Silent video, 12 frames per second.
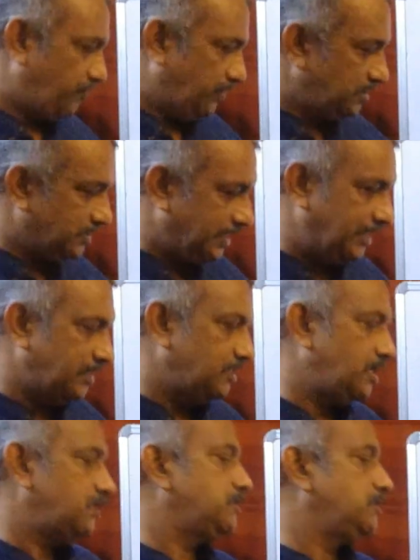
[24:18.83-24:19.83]
it is greater
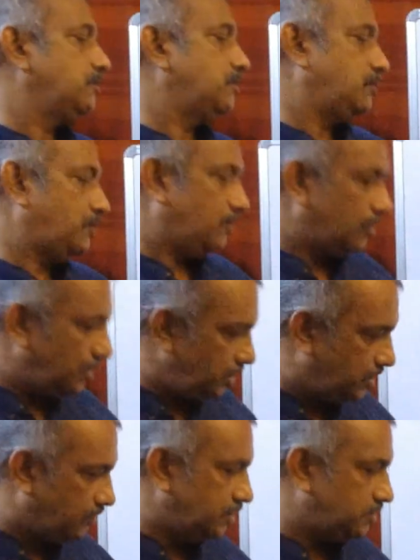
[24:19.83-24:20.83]
than 0 or
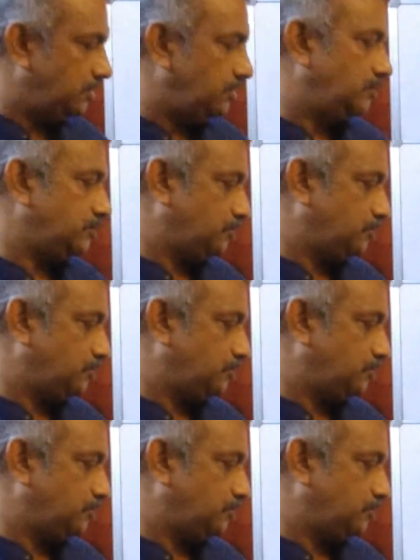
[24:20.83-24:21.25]
equal 0.